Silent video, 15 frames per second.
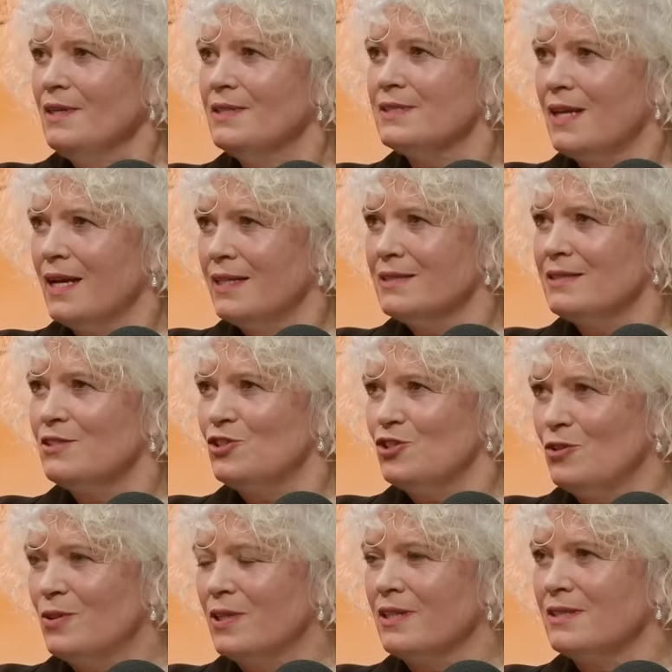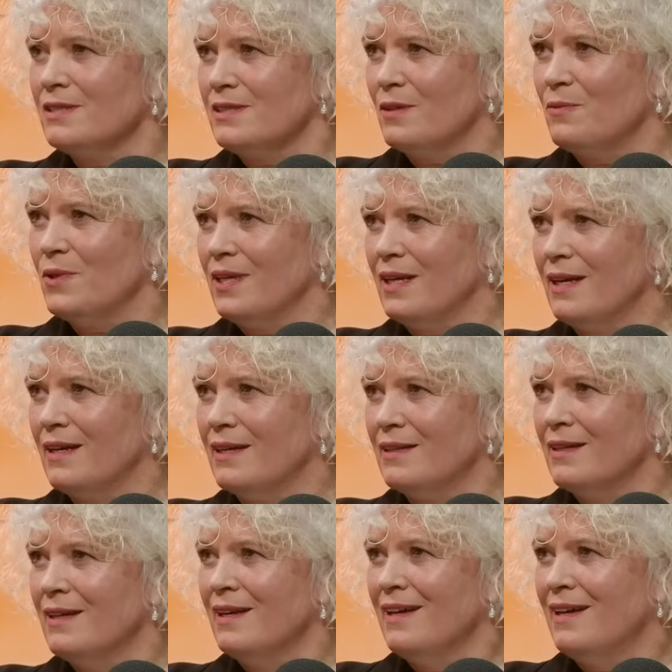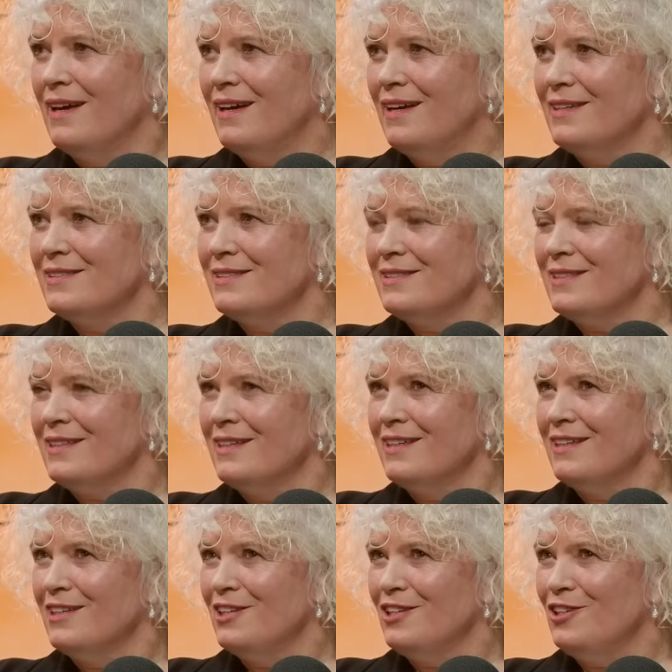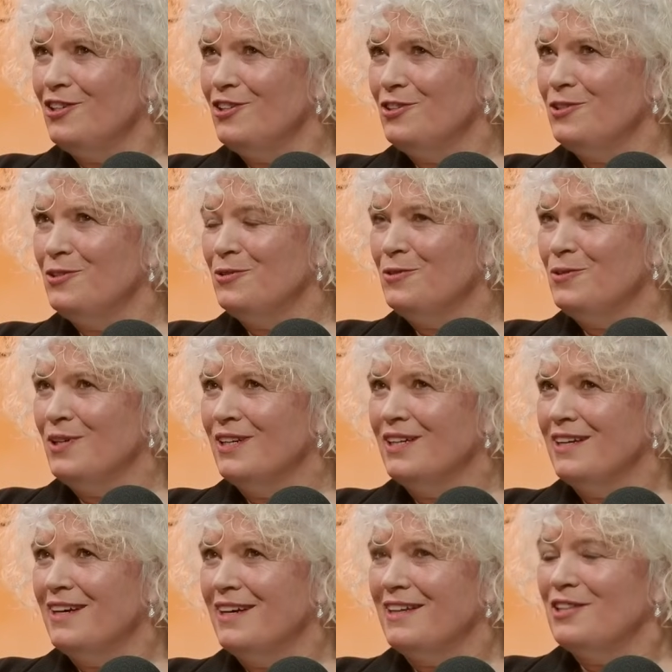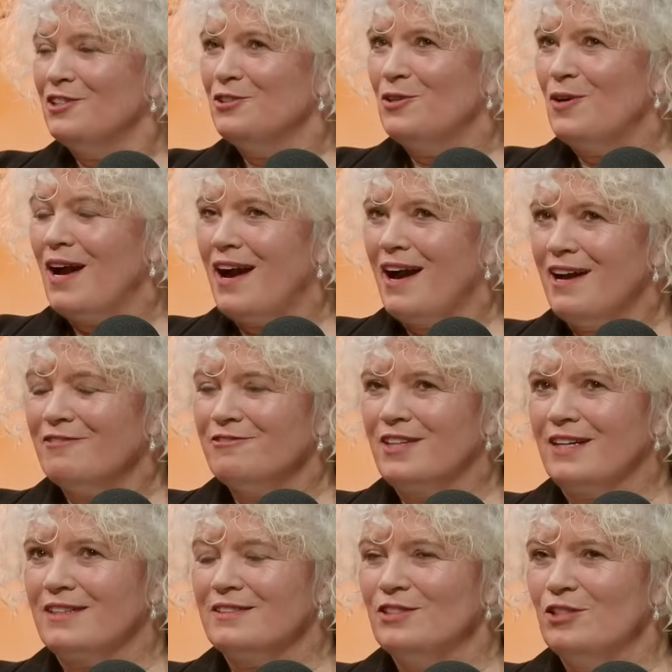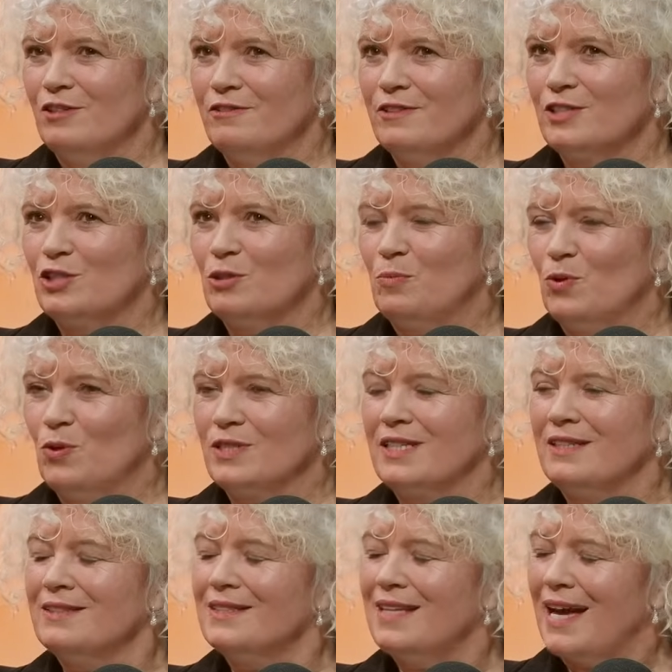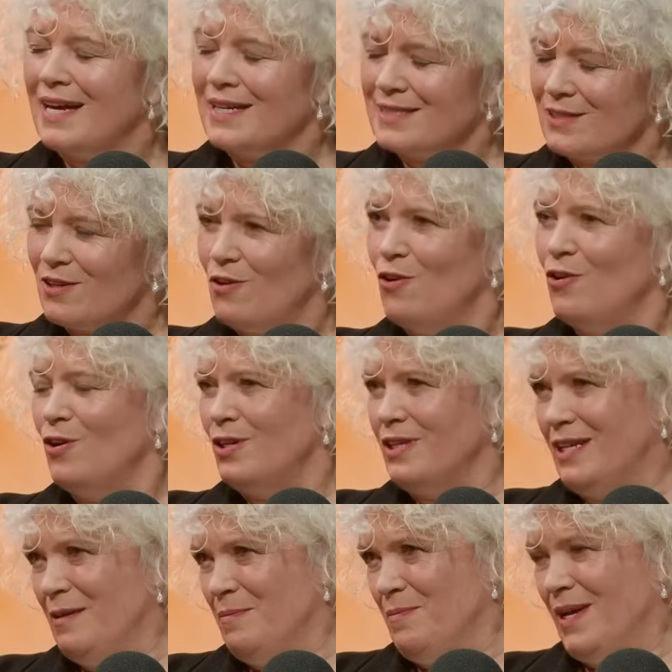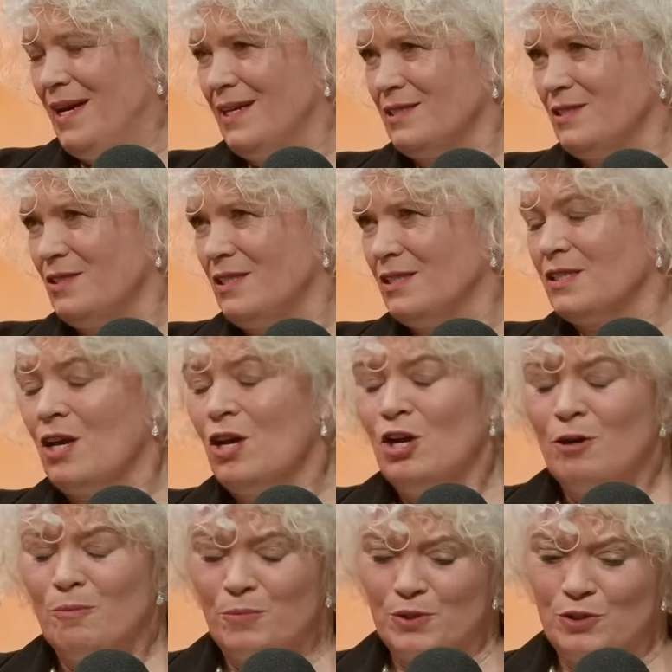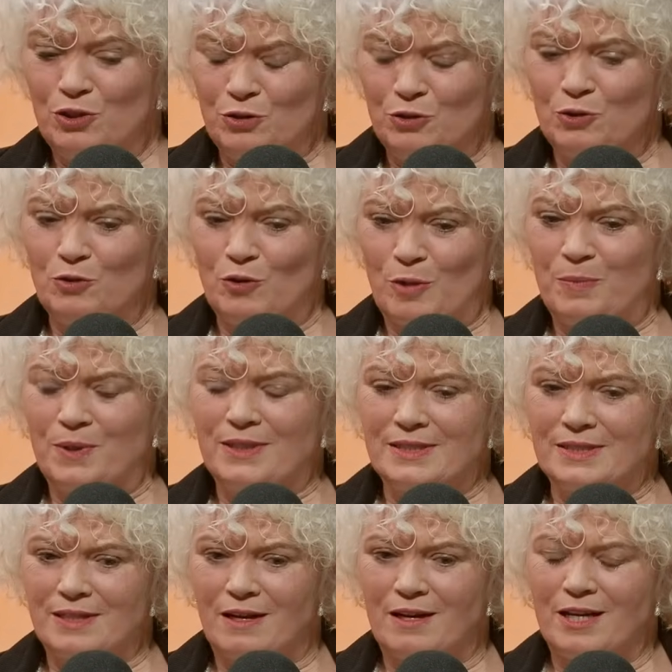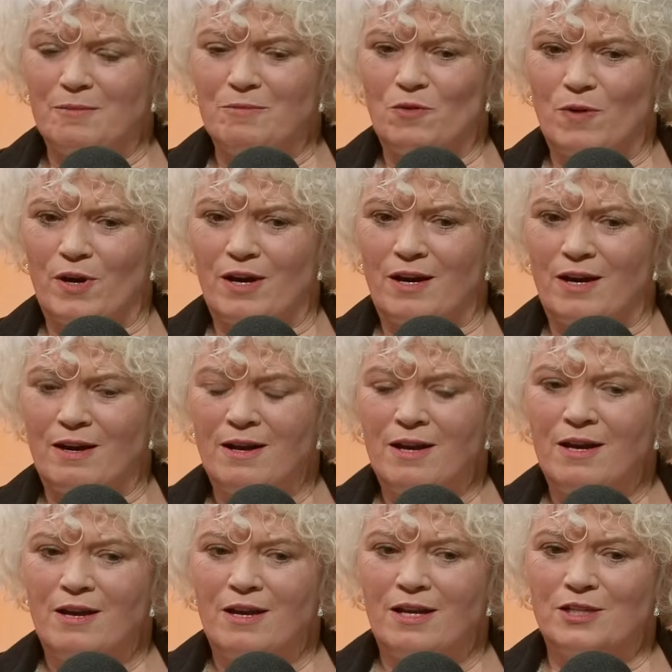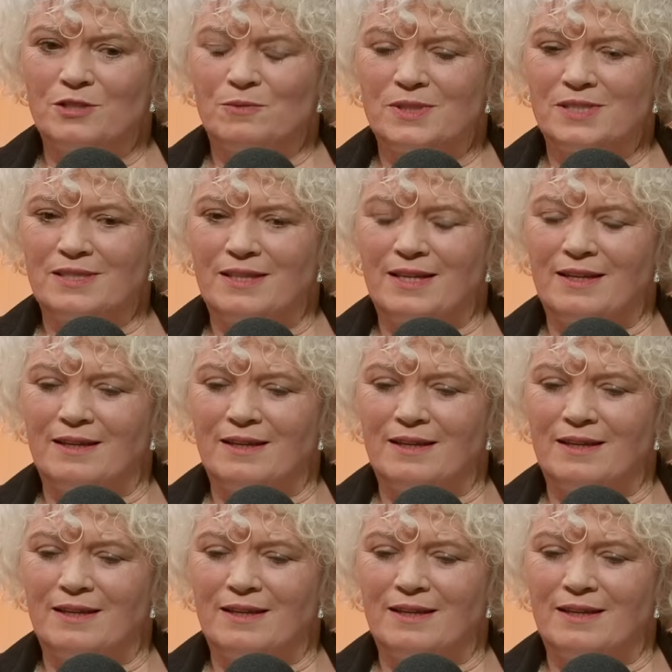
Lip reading: Science is showing us that we can. And you have that loving support, and that all impacts on us. But you grew up in a time where it was